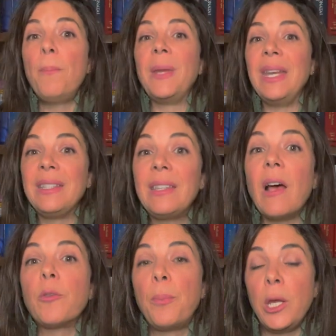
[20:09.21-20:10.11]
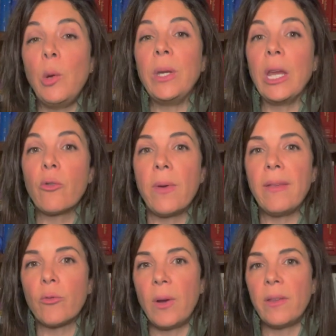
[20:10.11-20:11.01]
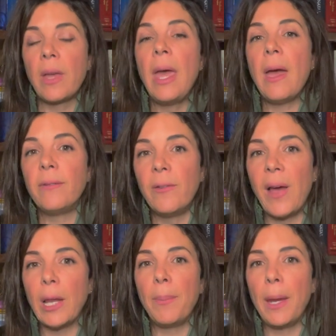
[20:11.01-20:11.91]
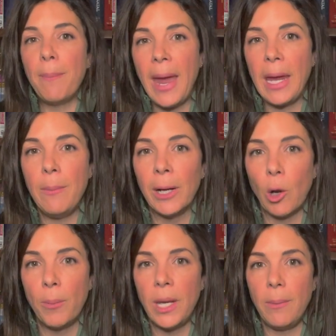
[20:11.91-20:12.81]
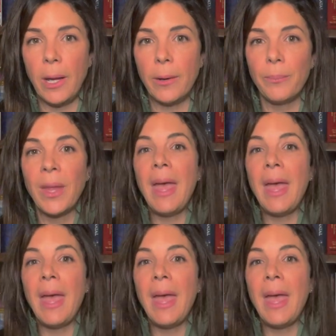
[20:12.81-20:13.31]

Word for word: but it does put you at increased risk of developing methemoglobinemia.